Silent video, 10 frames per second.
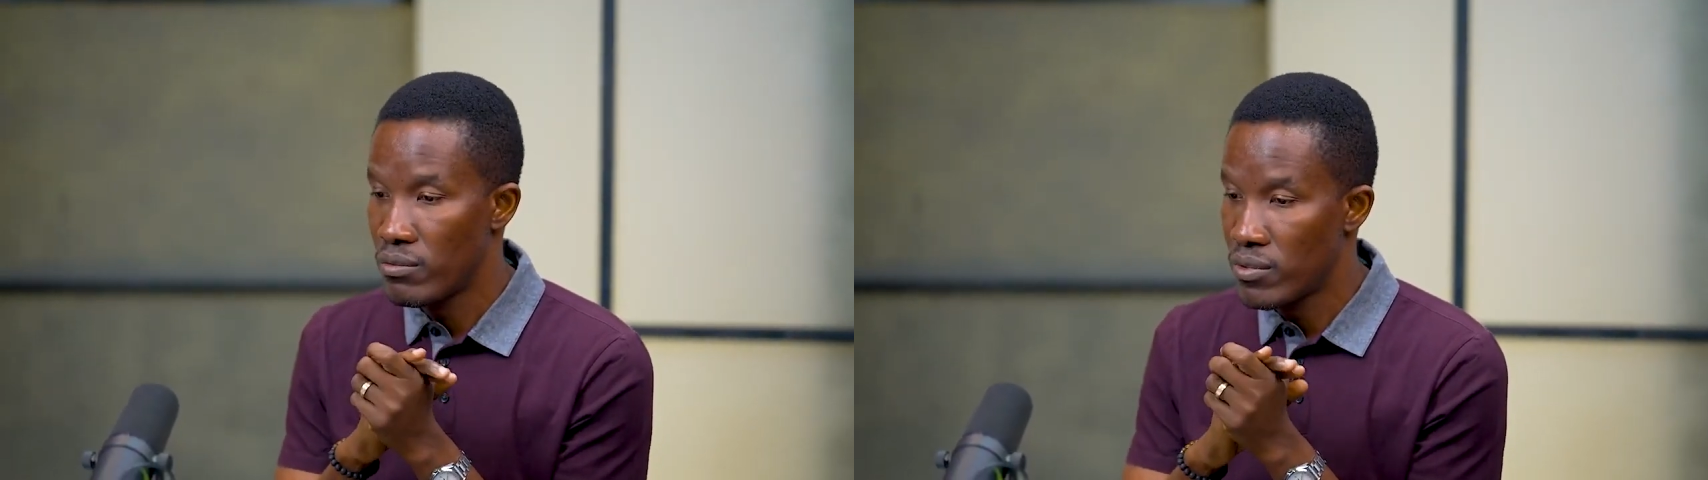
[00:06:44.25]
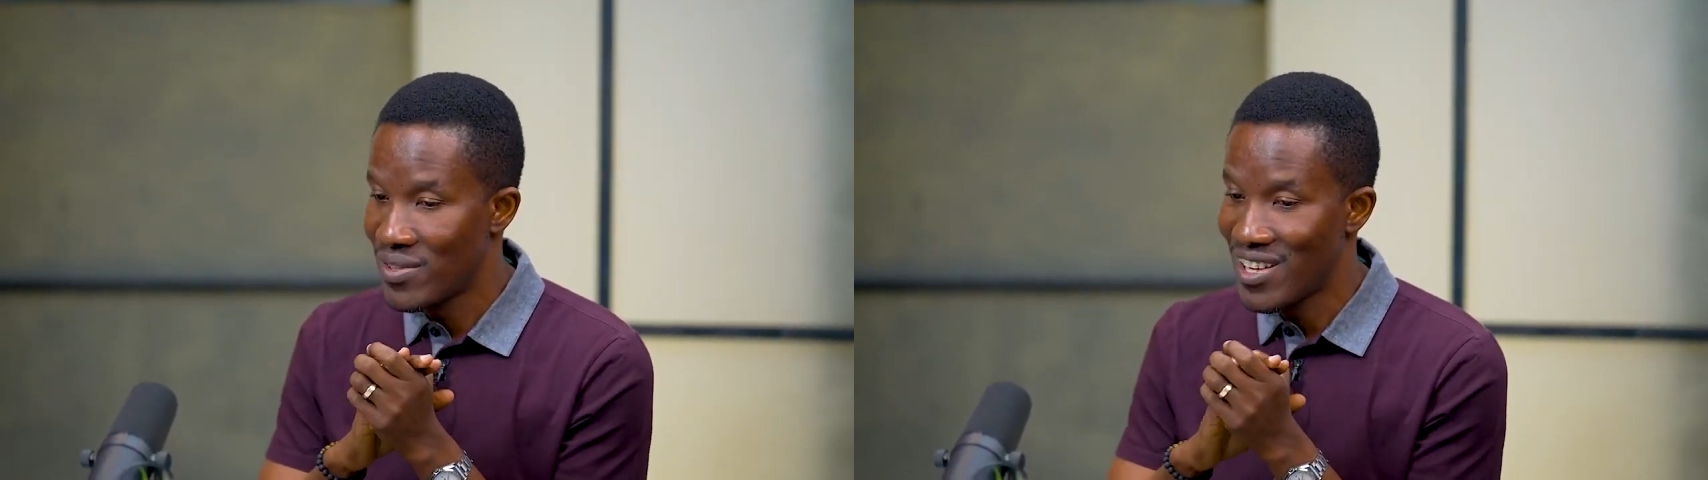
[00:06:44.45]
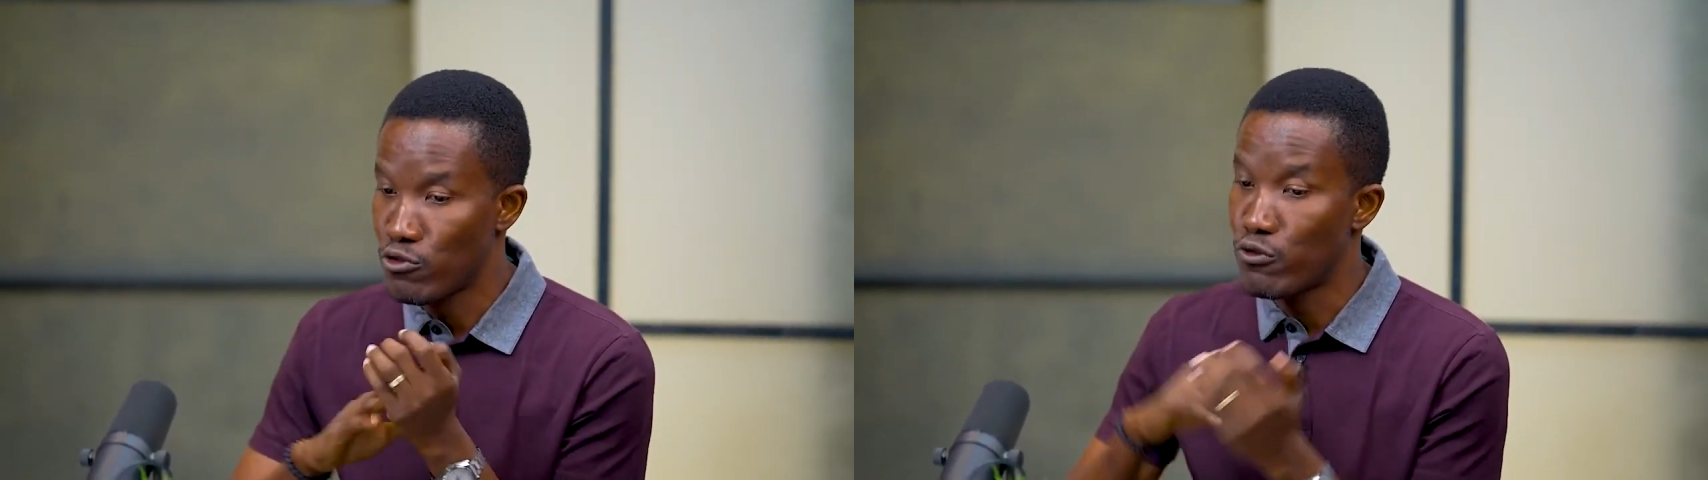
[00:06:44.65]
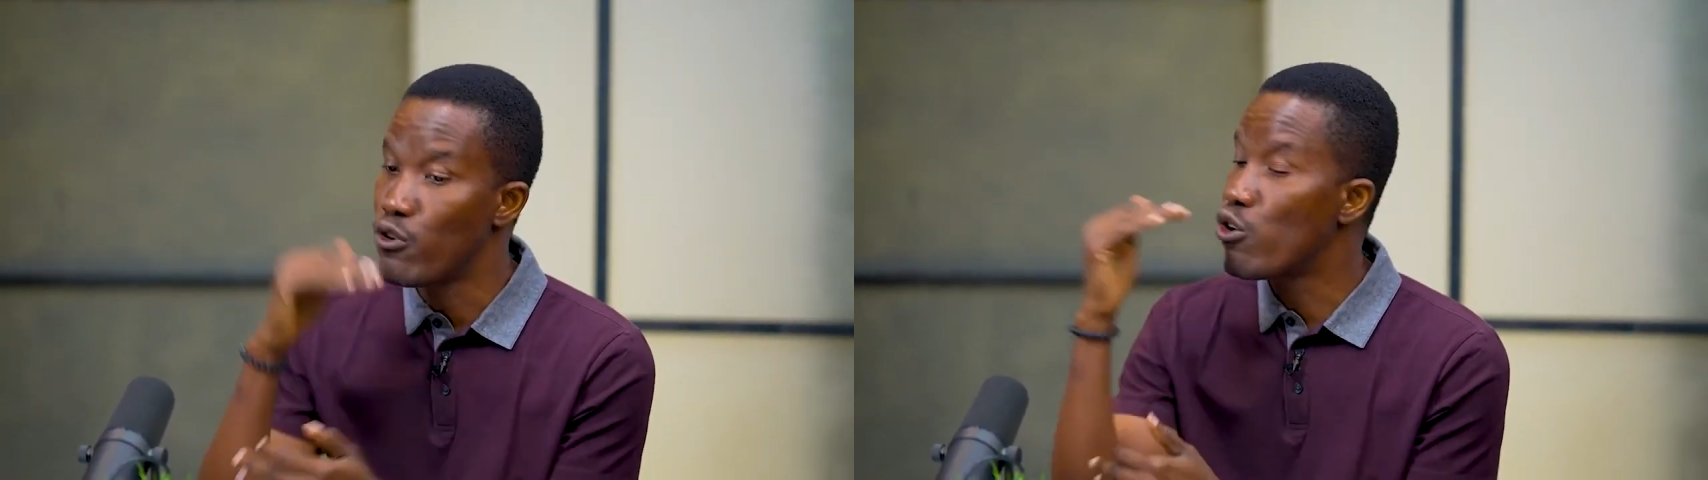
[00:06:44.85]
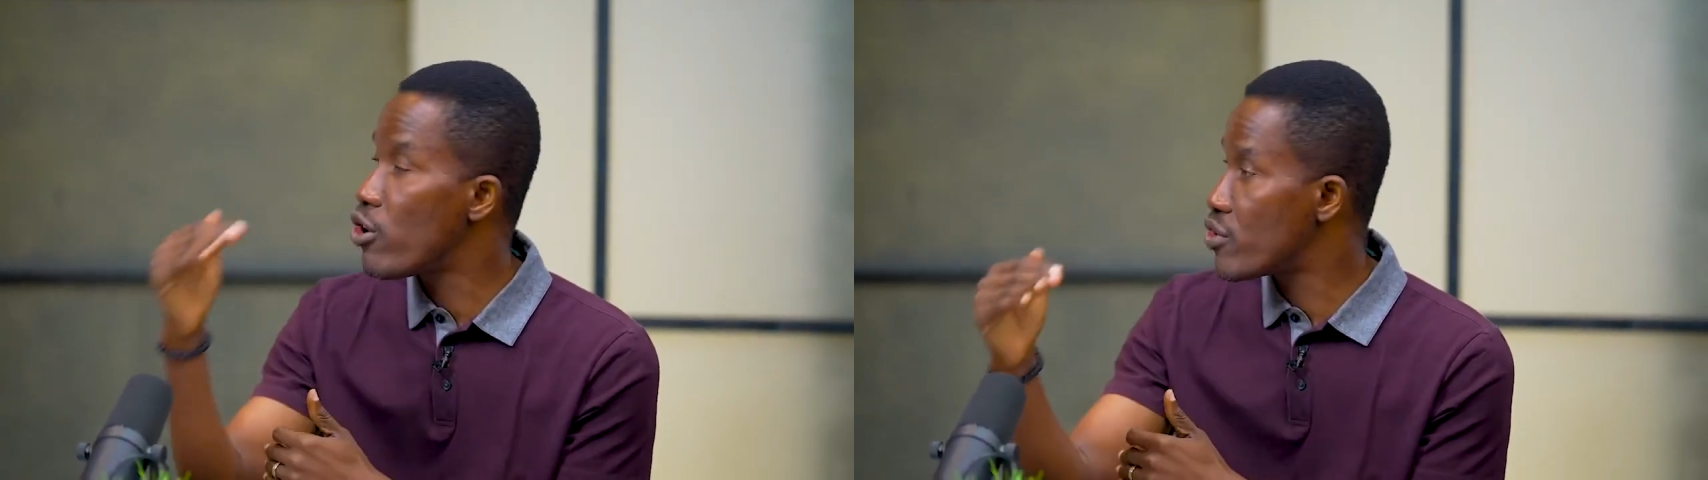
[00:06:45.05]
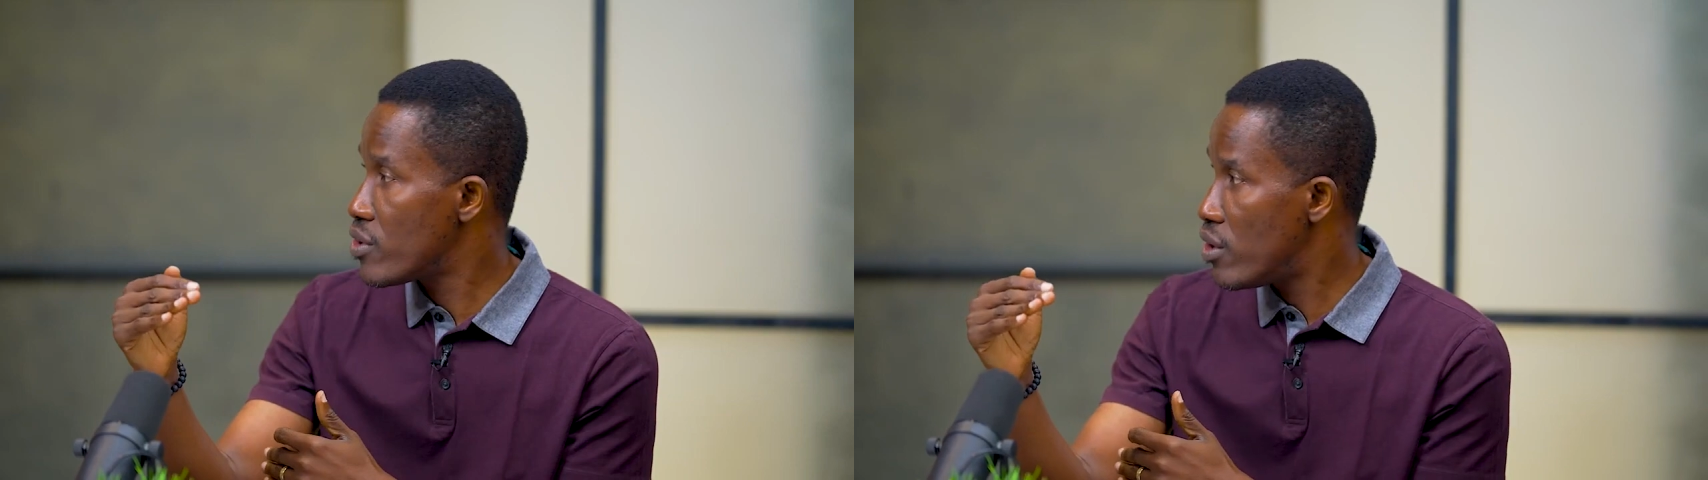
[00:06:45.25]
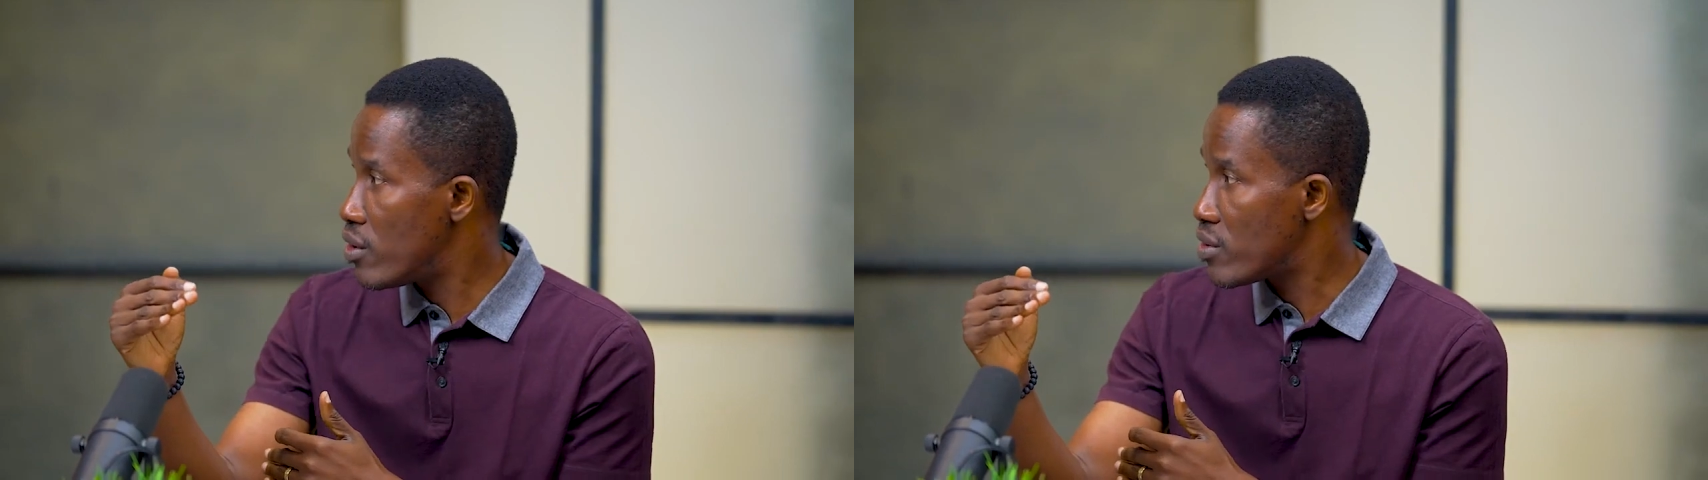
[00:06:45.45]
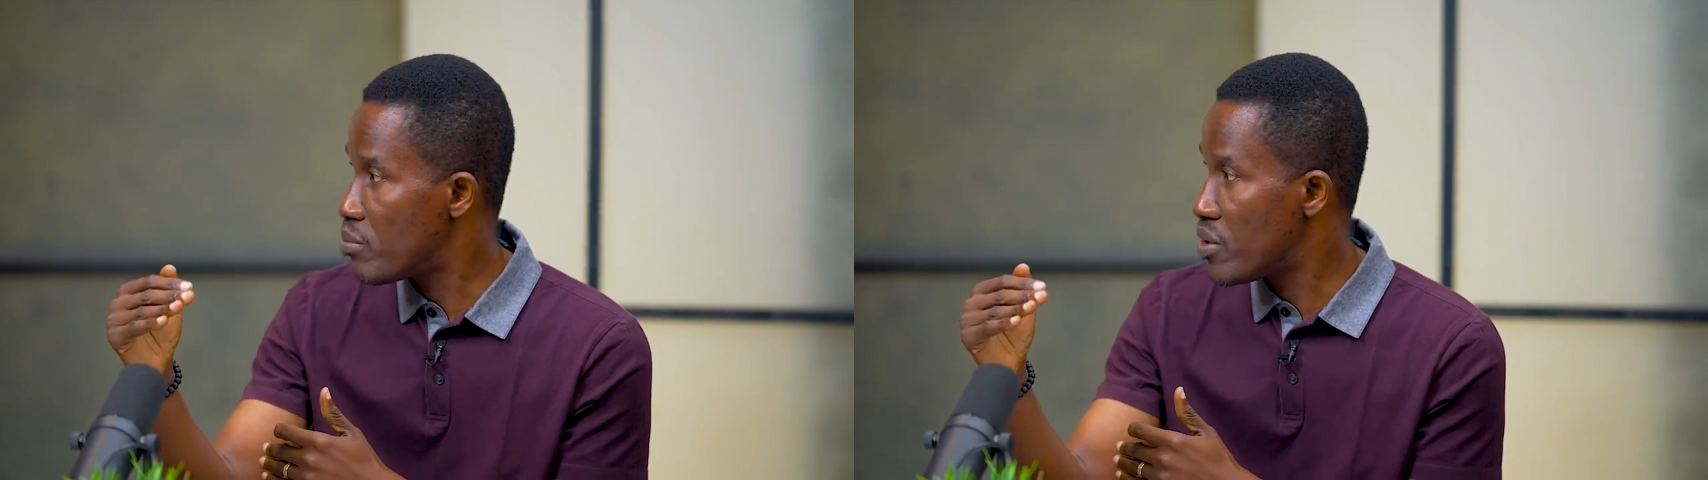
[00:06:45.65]
start to focus on
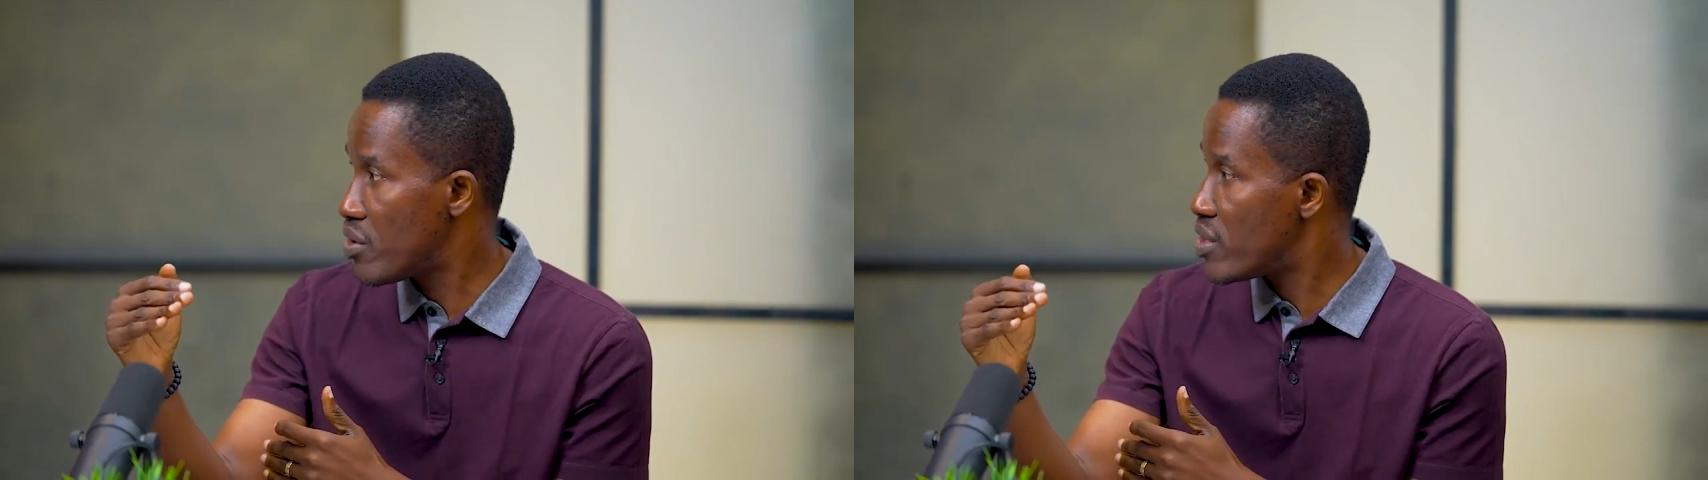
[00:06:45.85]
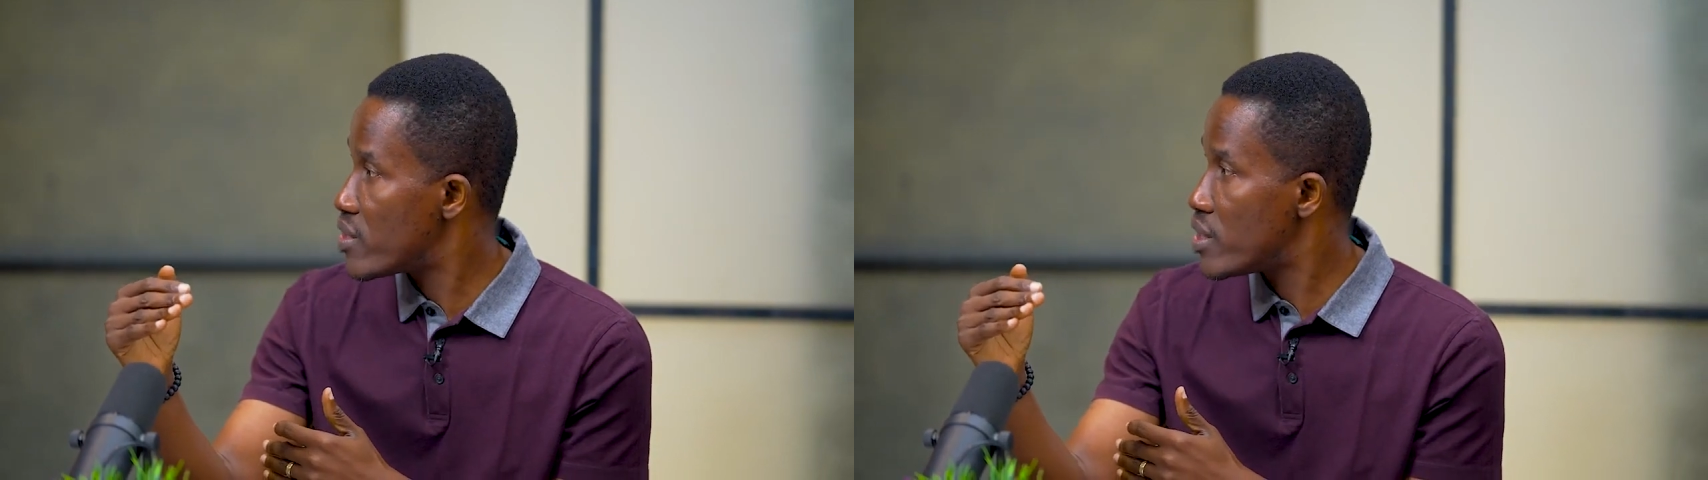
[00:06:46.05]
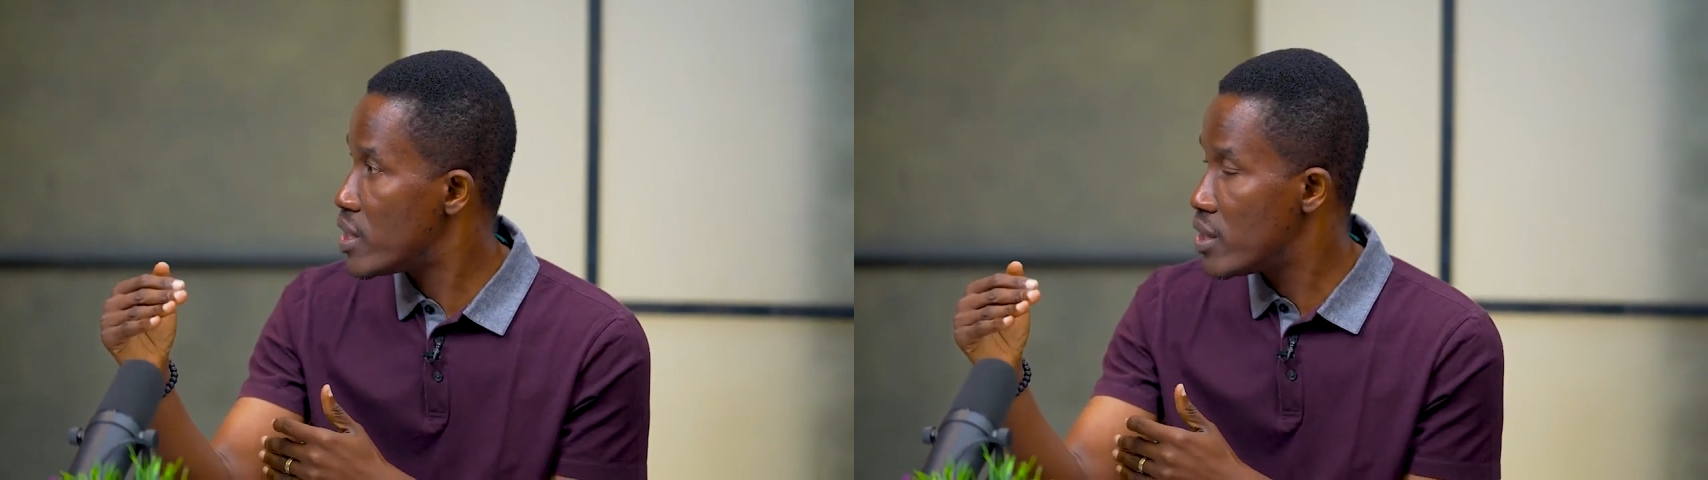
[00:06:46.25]
the parenting,